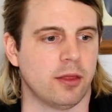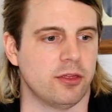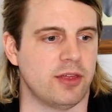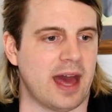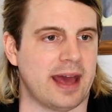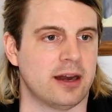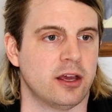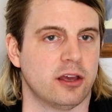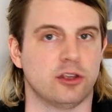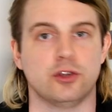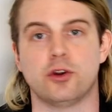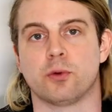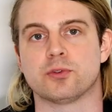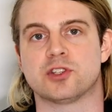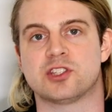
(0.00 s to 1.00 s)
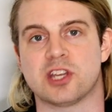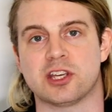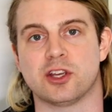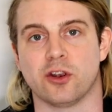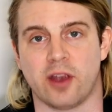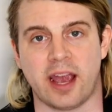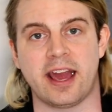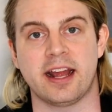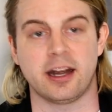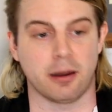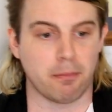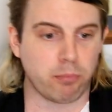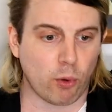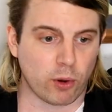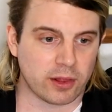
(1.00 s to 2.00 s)
that you don't stick your hand in
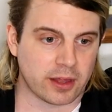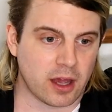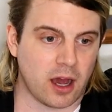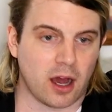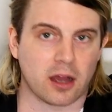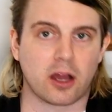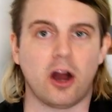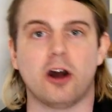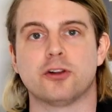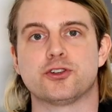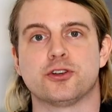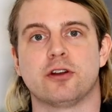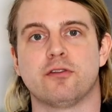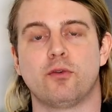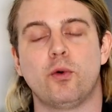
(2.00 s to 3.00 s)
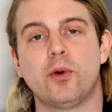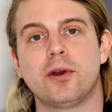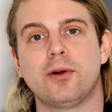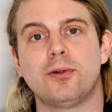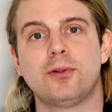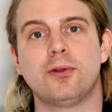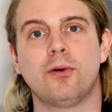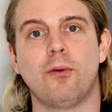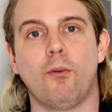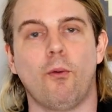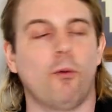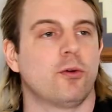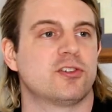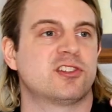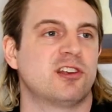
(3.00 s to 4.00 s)
a boiling hot cauldron of oil
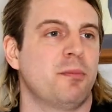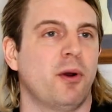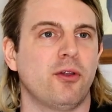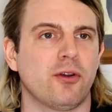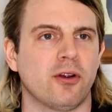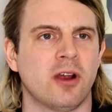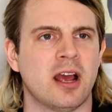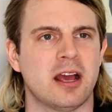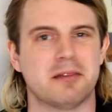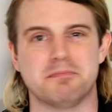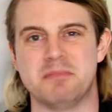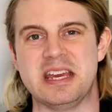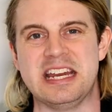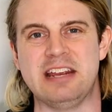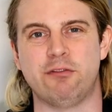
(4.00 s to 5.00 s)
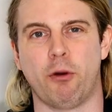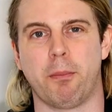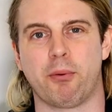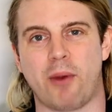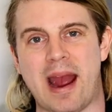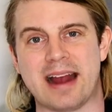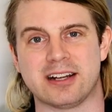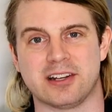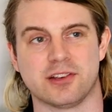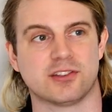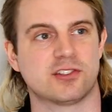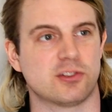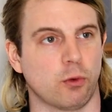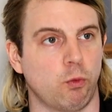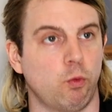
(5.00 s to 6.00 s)
or some other medieval
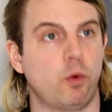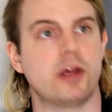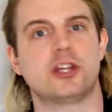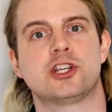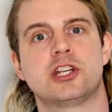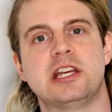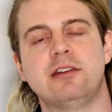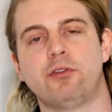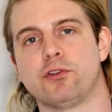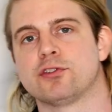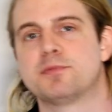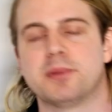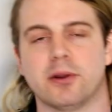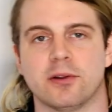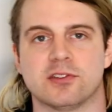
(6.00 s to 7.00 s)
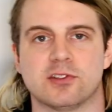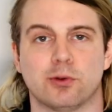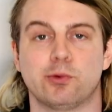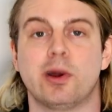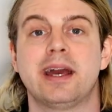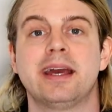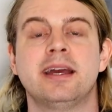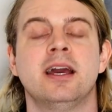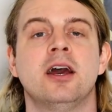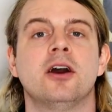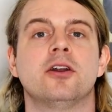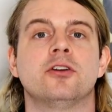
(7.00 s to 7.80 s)
practice to wish evil spirits away.